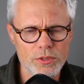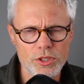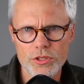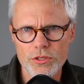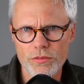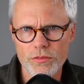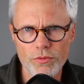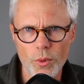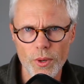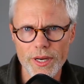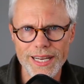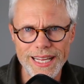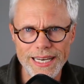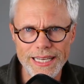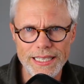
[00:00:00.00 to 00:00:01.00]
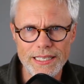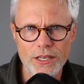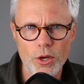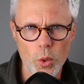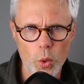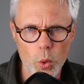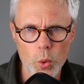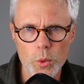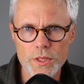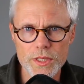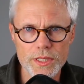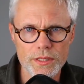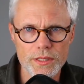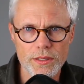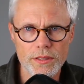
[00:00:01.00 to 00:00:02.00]
just avoid getting
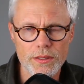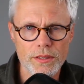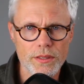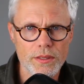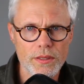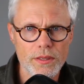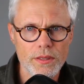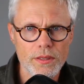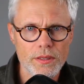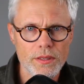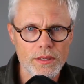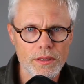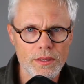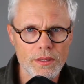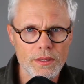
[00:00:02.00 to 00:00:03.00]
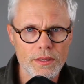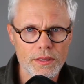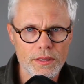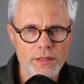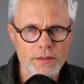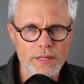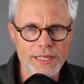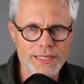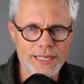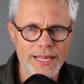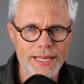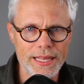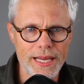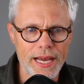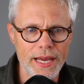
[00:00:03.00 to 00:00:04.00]
colds and uh, things
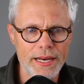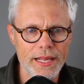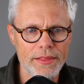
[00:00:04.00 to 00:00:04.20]
like that.